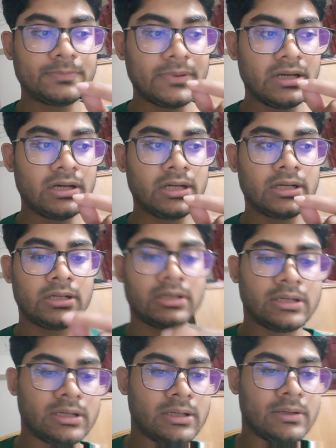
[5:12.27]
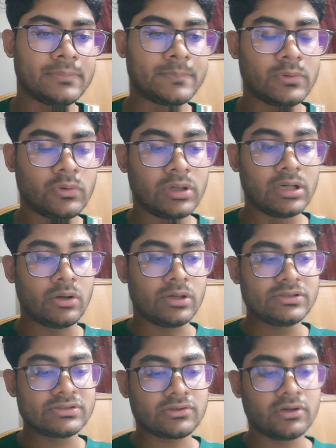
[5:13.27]
or
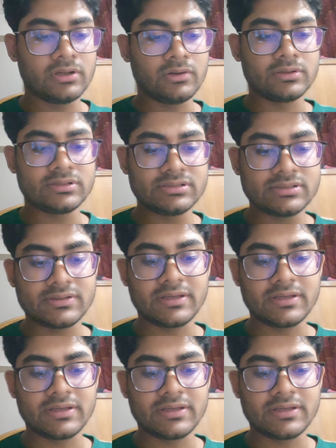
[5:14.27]
is called or is